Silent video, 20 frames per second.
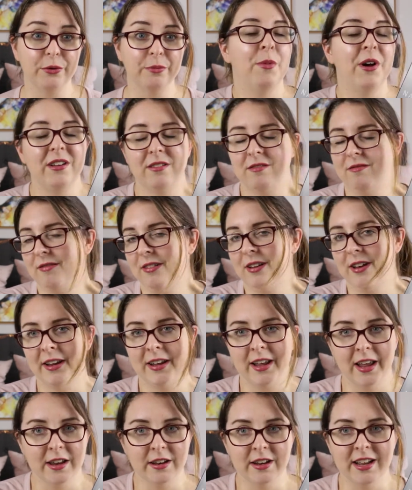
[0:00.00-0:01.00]
But
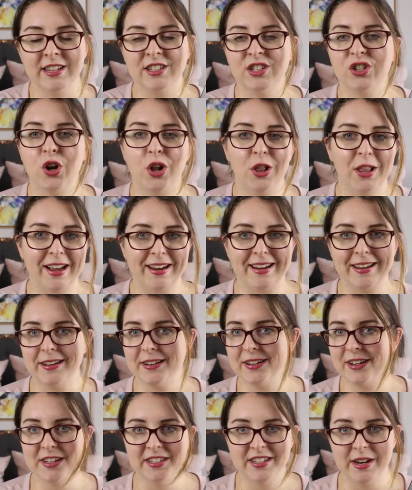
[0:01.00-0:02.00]
again, it's not like
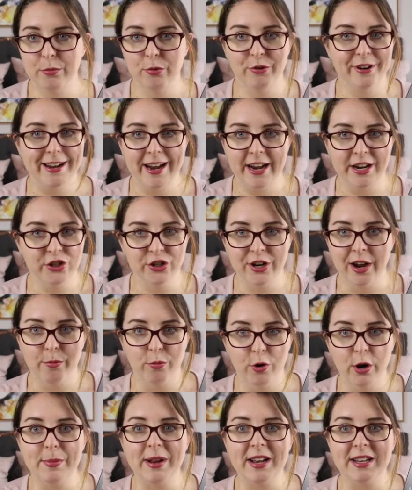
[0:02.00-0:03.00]
a contemporary age gap
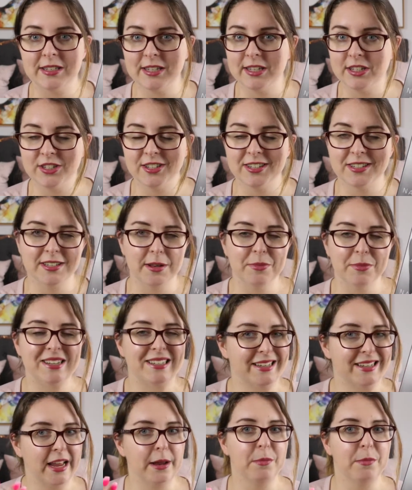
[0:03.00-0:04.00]
romance. It's just something
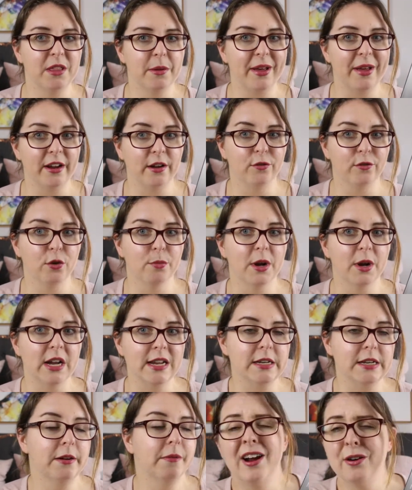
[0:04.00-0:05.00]
to keep in the back of your
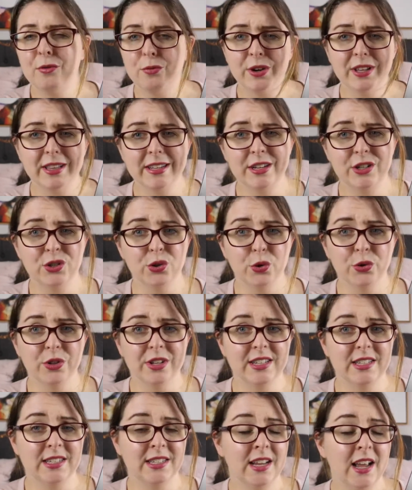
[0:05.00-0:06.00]
mind. I really adored
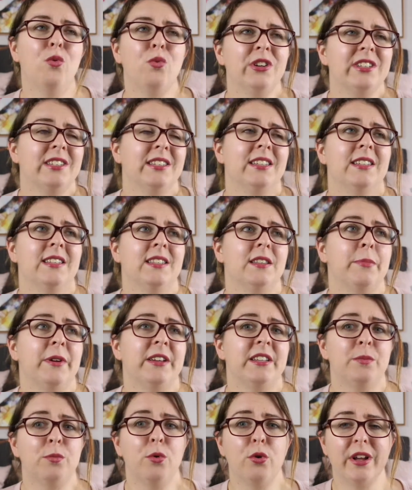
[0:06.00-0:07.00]
this. Was this the
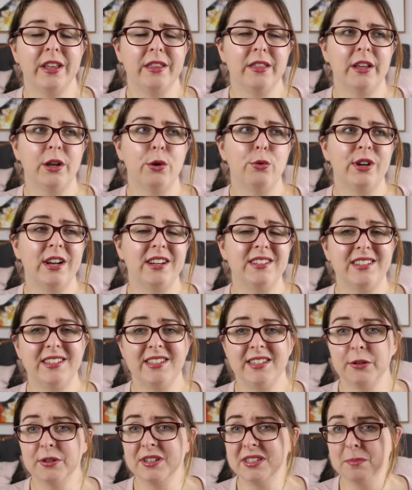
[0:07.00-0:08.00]
best book in the Guild Hunter
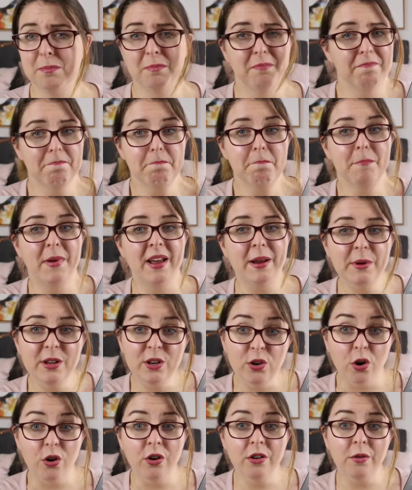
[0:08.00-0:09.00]
series? Maybe
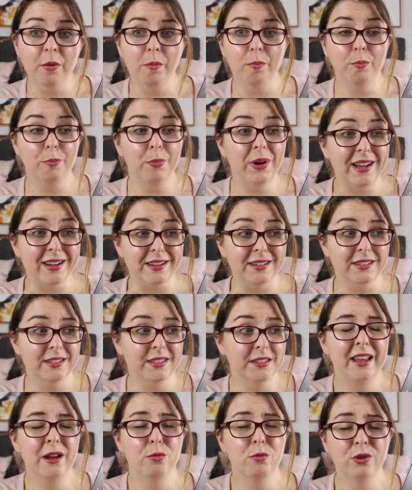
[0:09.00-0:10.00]
not, but
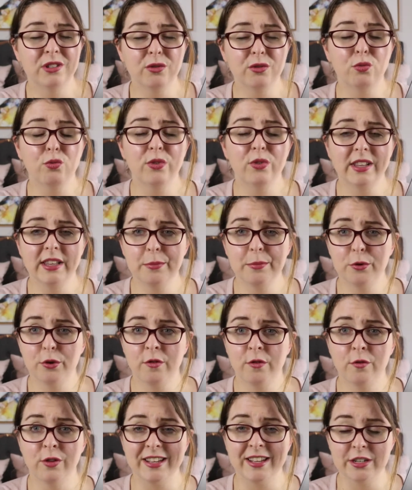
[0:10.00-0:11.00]
it was a really
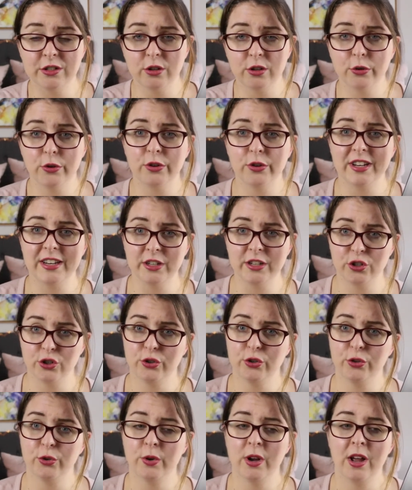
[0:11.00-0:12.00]
beautiful interlude
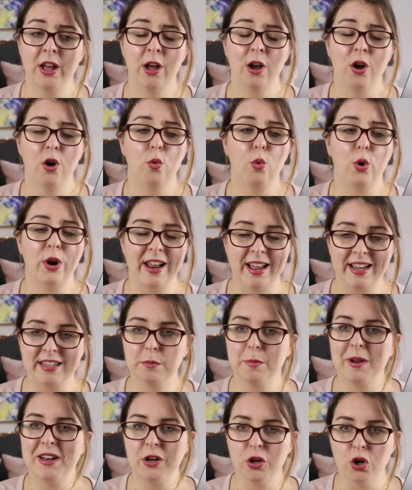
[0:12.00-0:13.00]
into what has
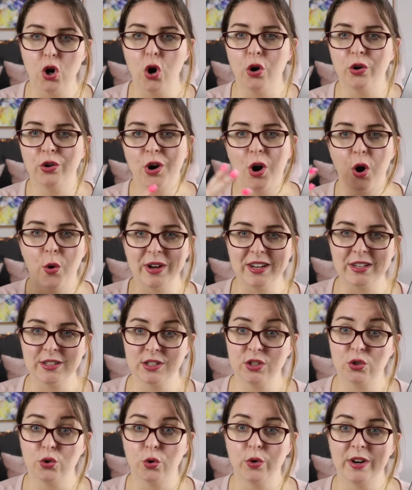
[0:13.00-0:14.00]
been an ongoing
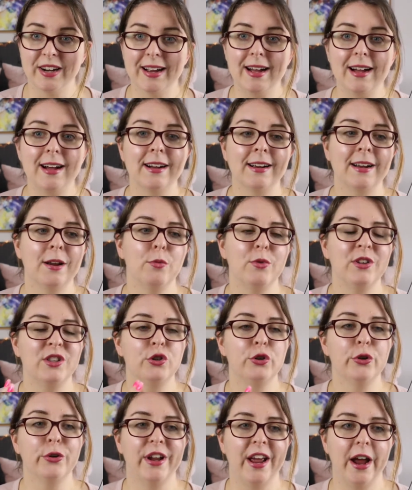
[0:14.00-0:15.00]
story arc with
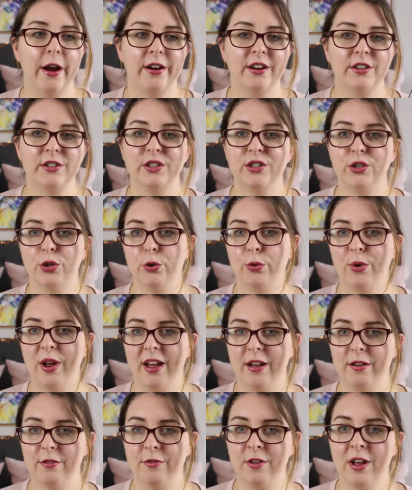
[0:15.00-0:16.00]
two characters who
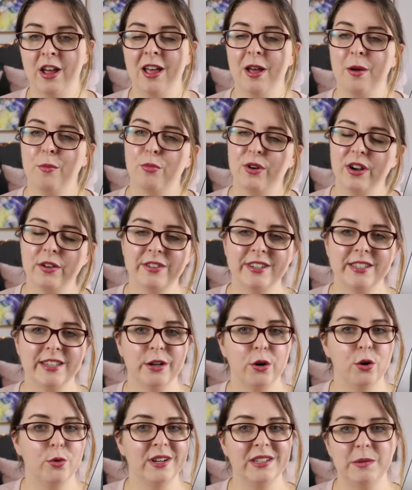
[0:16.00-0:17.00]
have previously
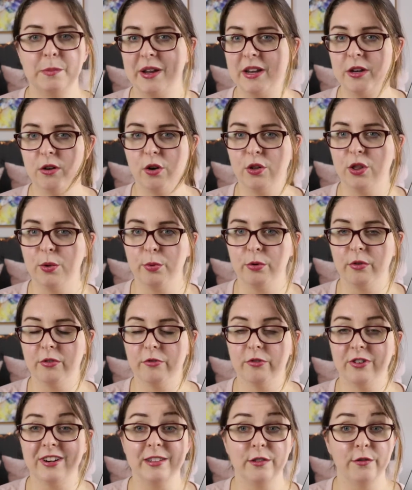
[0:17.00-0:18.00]
always been on the
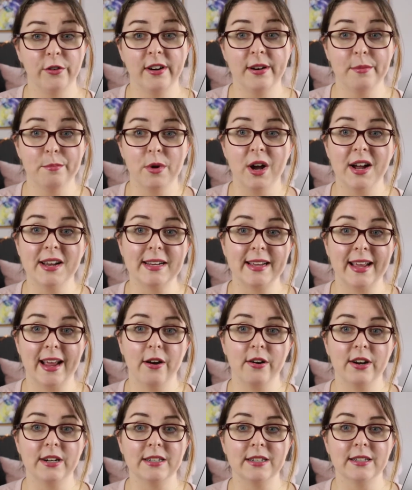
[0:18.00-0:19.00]
periphery as very minor
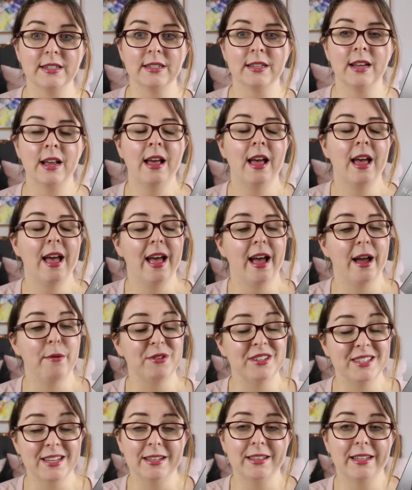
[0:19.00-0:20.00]
characters. And we
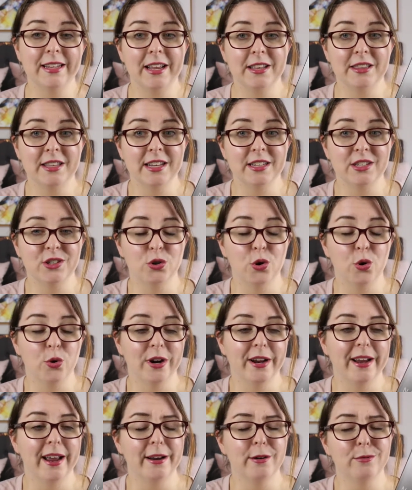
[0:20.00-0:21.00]
suddenly get their
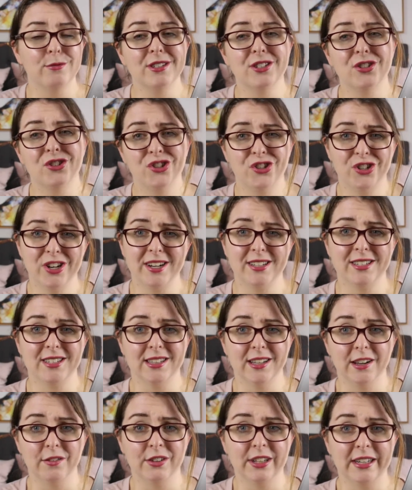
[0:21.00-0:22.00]
story and it was just
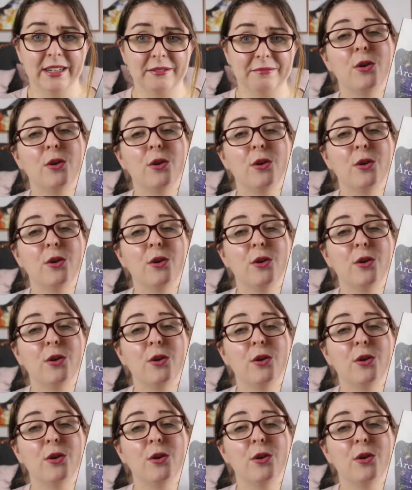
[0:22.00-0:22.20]
lovely.